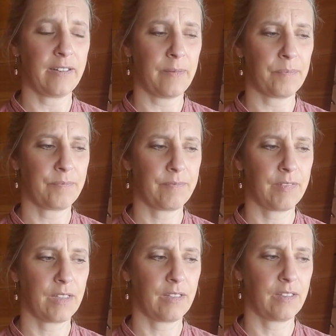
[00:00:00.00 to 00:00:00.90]
Um,
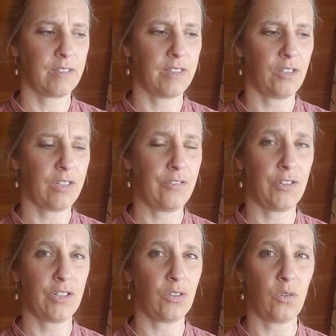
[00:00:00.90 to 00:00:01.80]
you know,
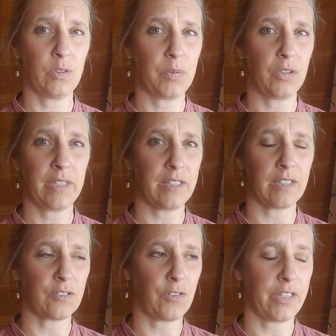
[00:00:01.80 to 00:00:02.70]
even an old building
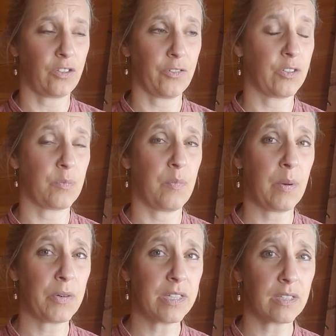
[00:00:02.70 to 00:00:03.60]
that is falling over, there's
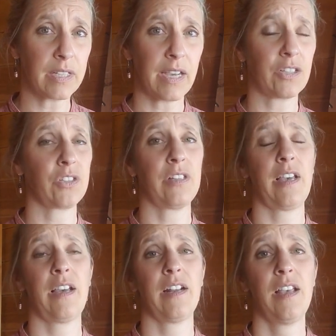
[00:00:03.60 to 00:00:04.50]
memories attached to
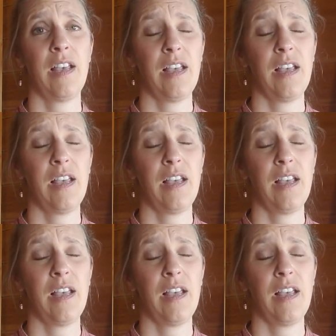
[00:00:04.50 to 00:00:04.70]
that.